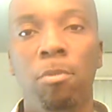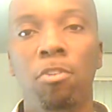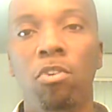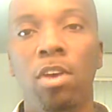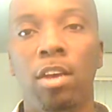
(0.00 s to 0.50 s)

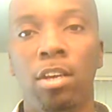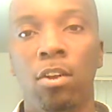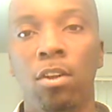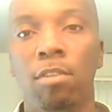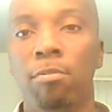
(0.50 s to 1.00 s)
Let me show you how
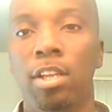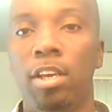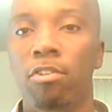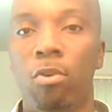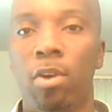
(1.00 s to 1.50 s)
you get all the
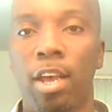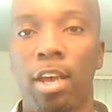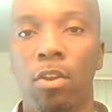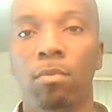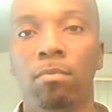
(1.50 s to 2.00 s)
free leads you can
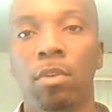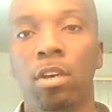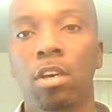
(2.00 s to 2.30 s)
handle.